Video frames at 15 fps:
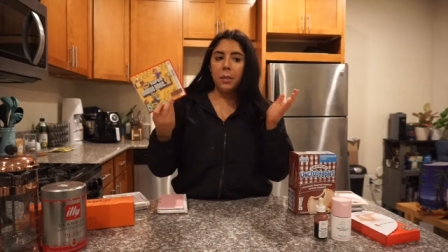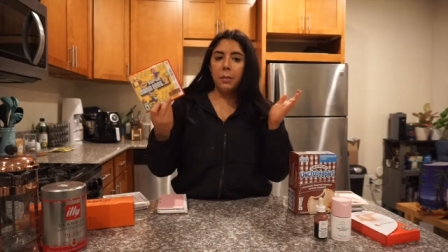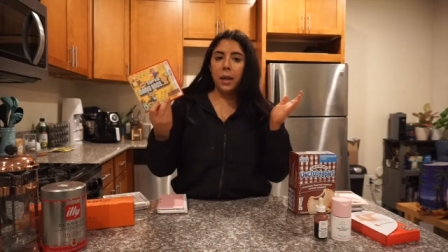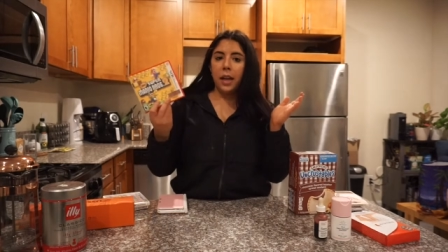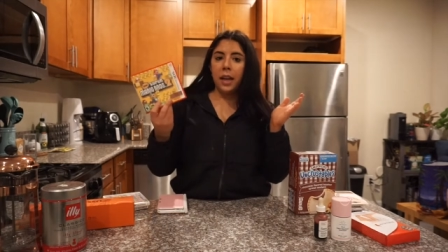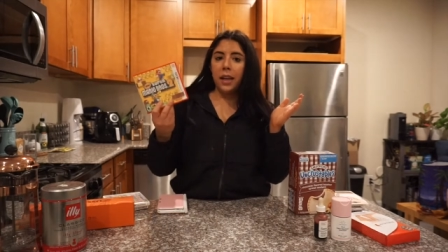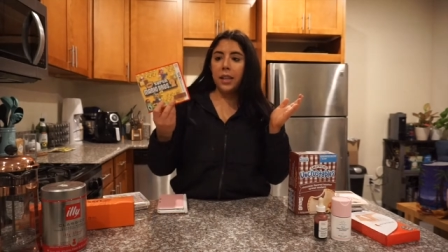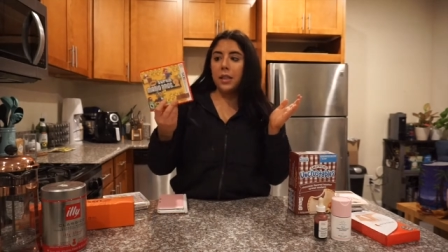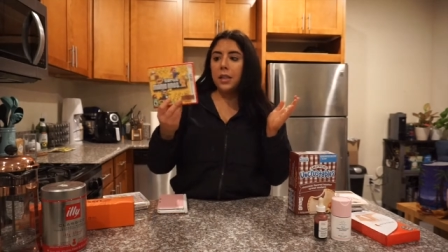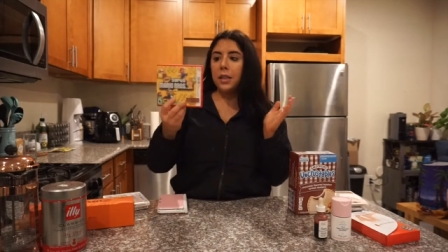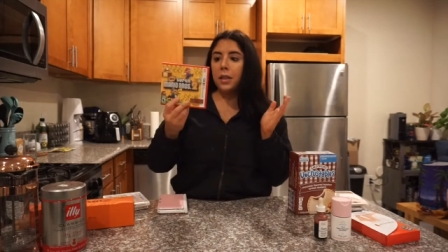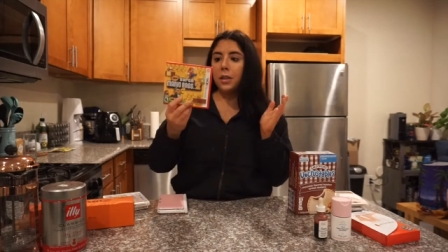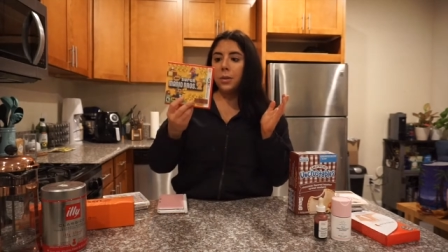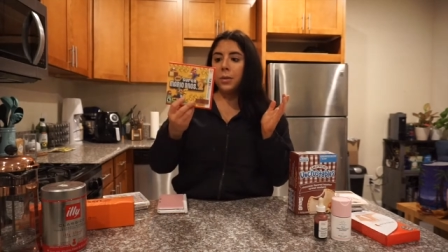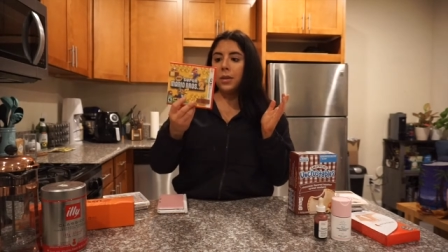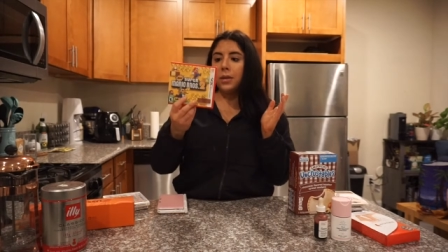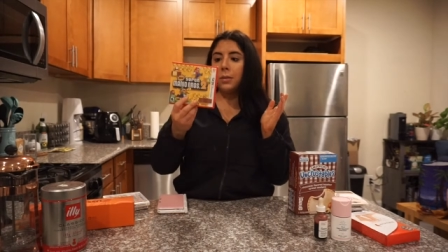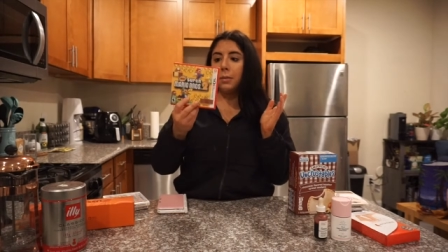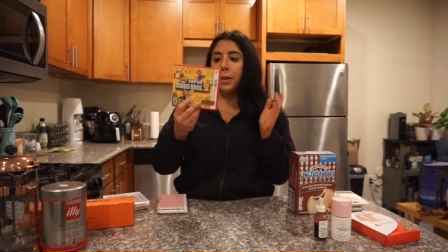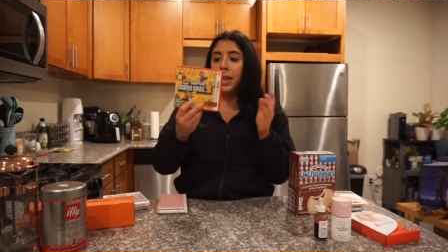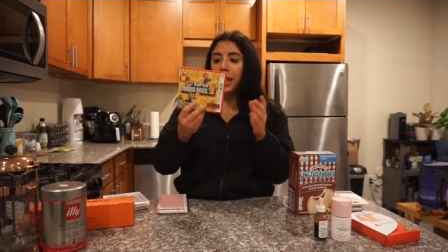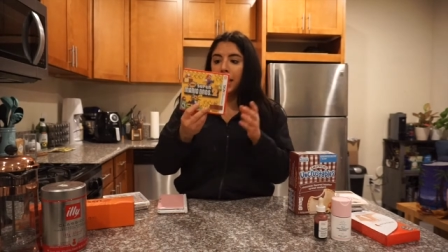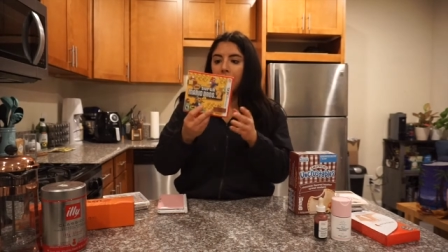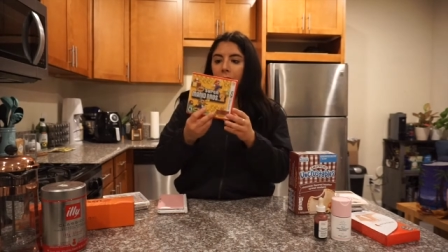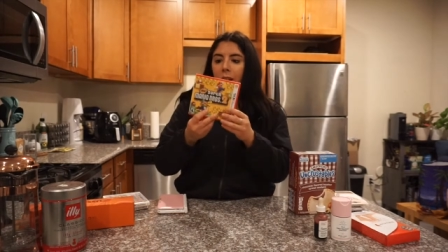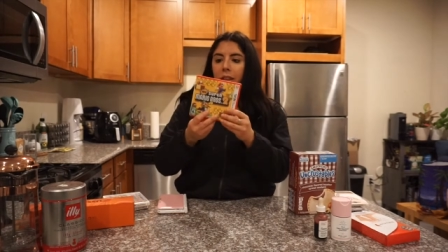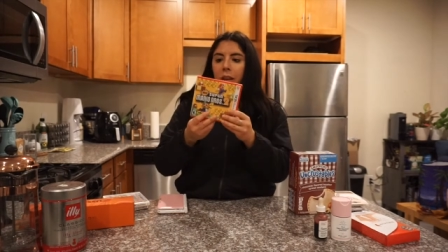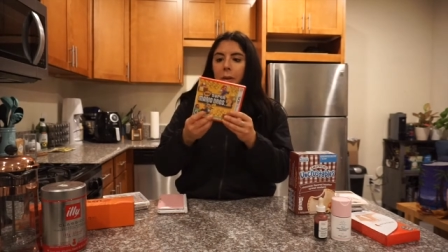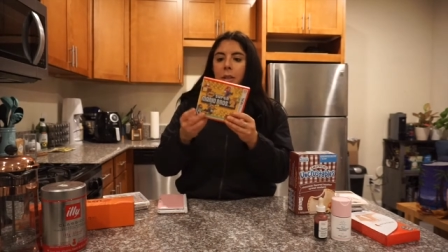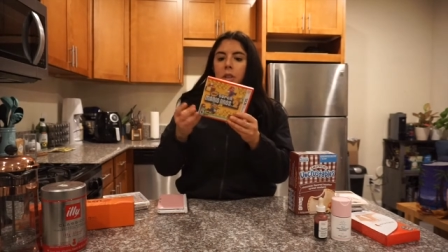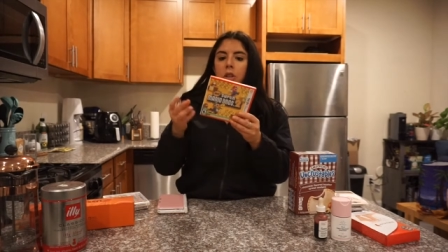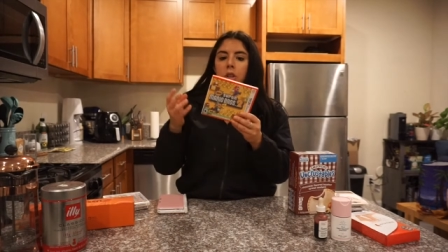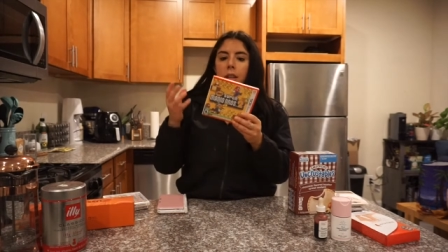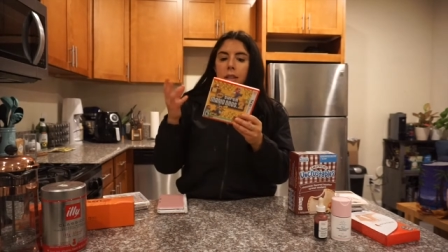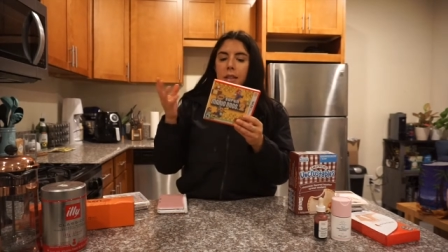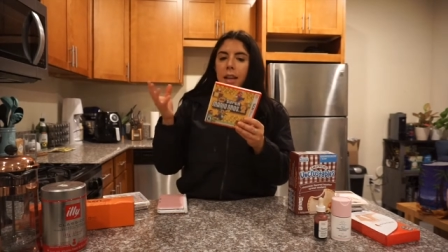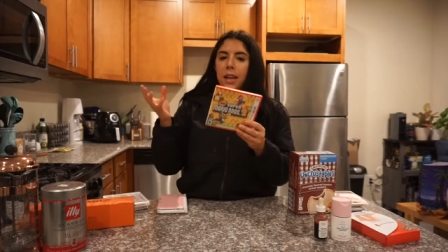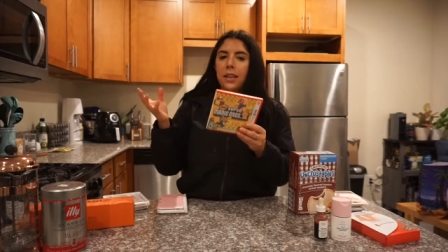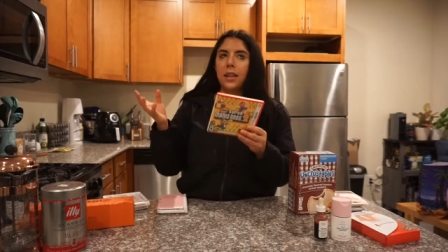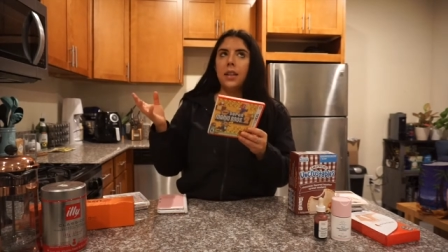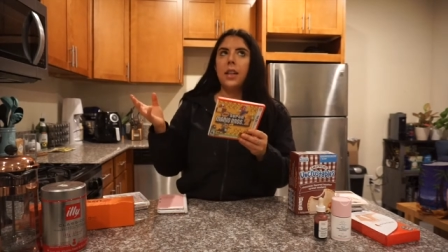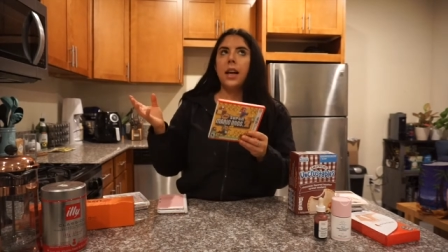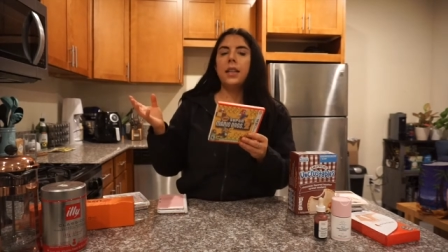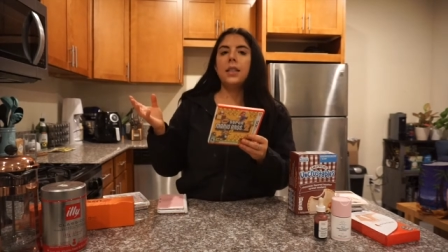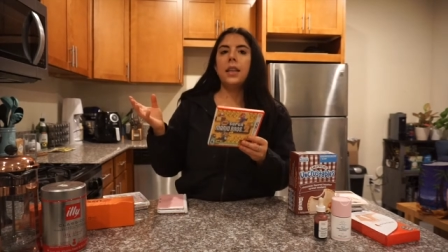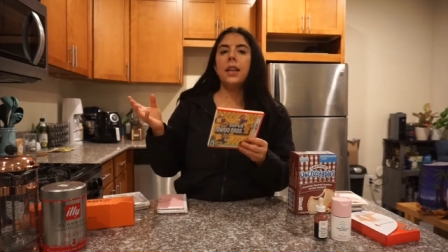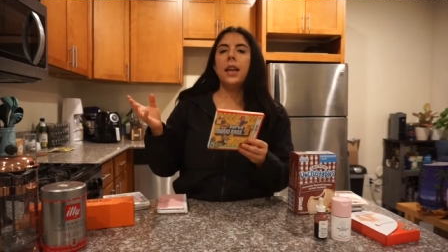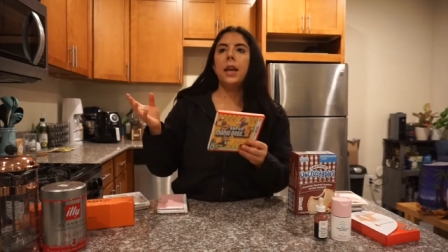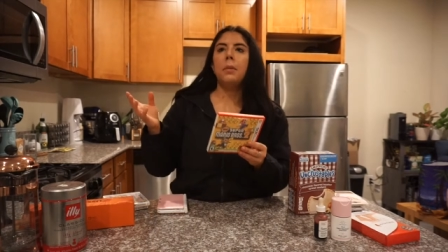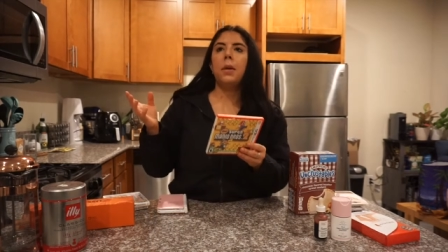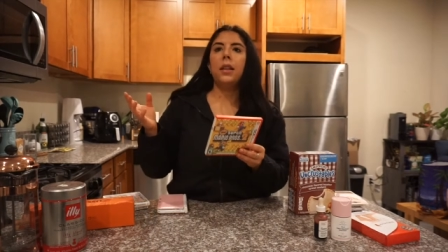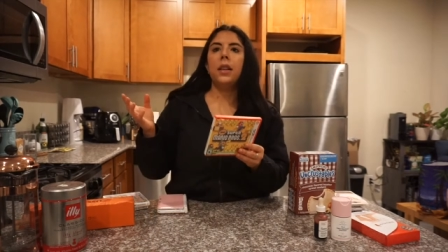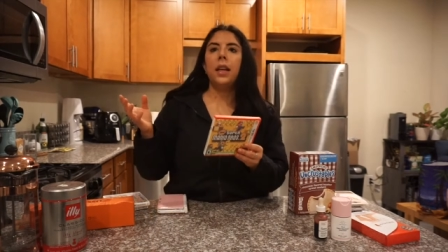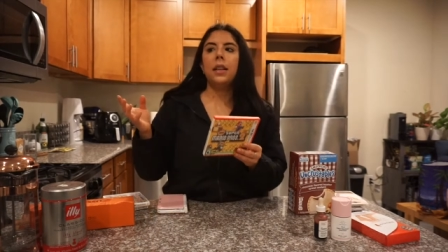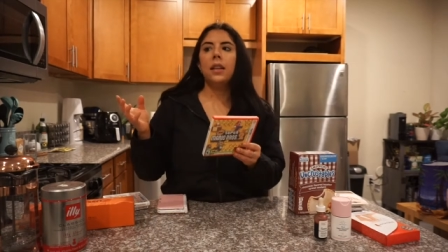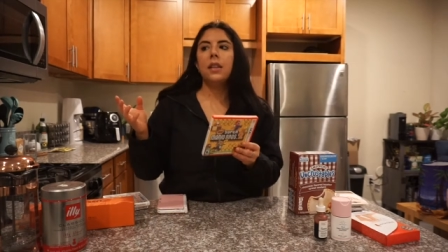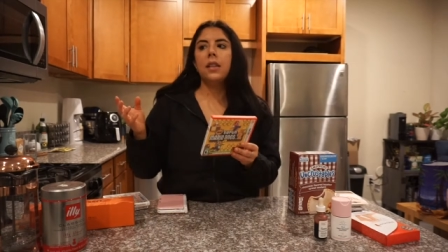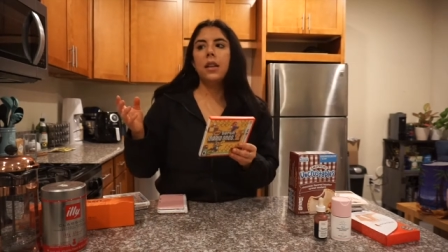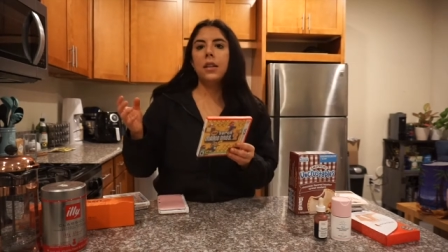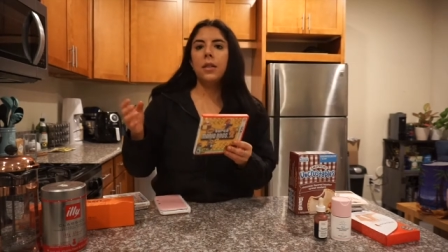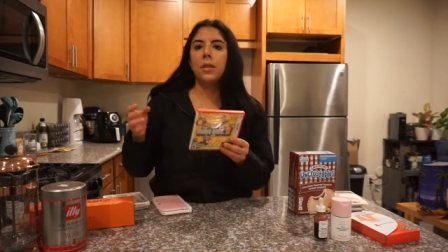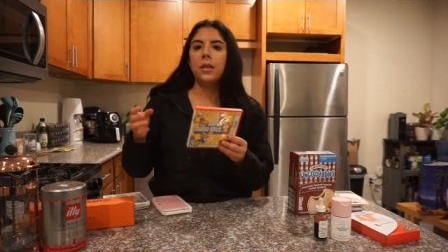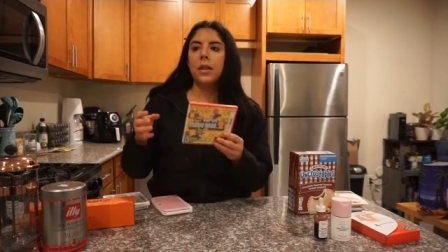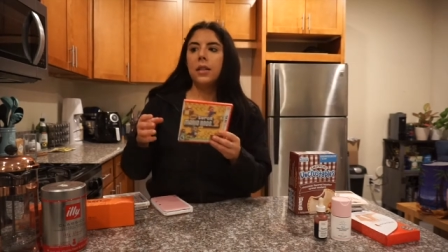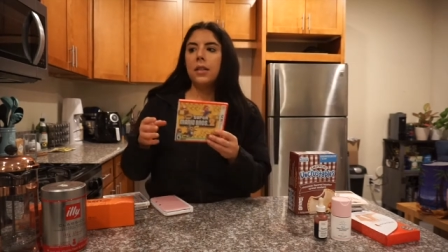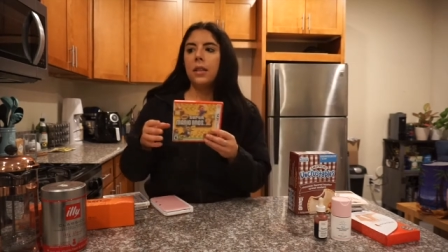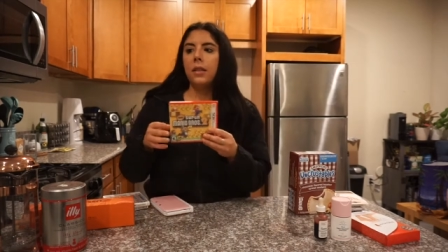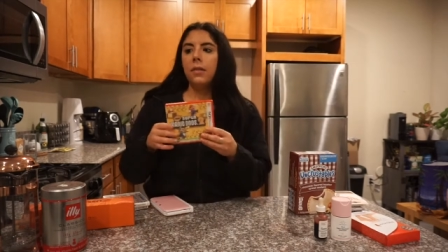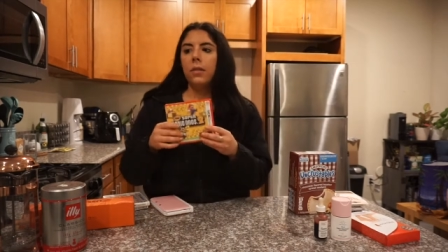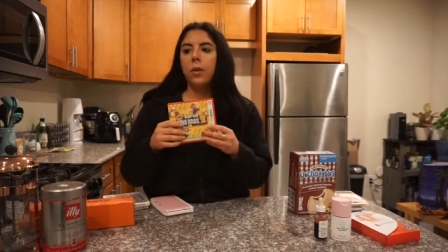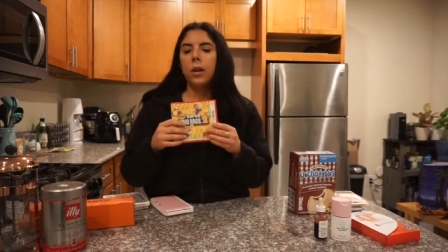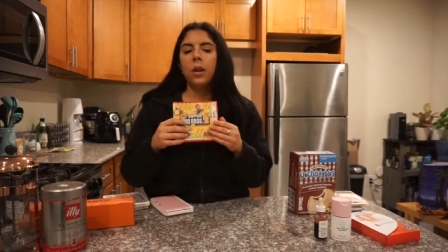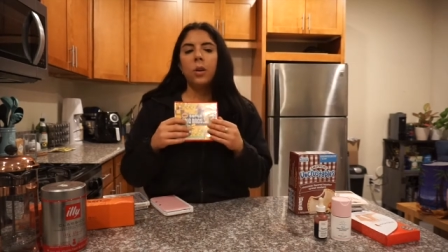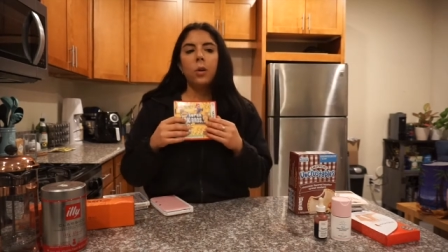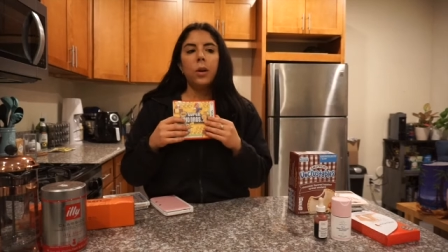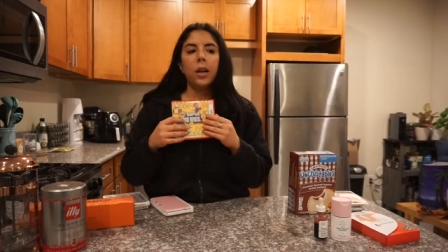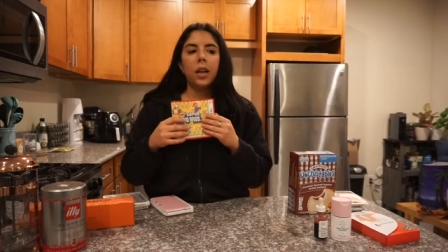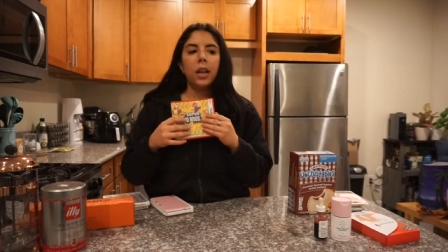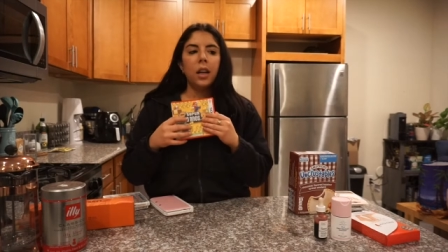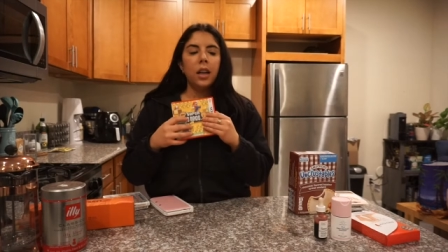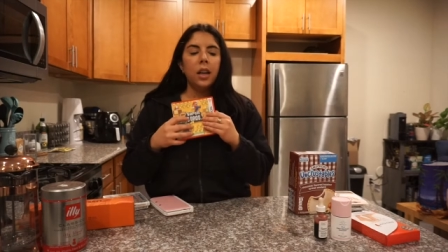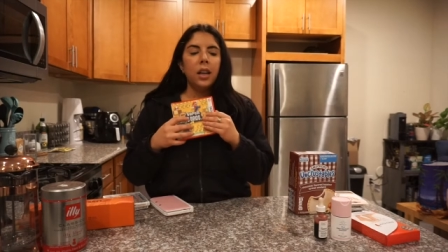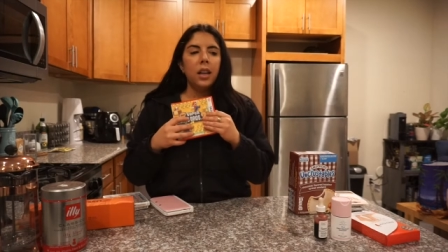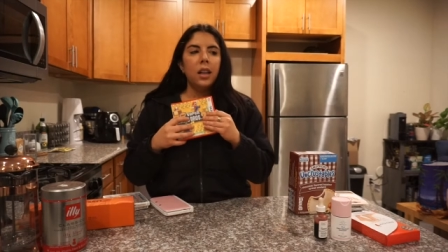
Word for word: but it's new to me, although it's just like the classic game on like Nintendo 64 or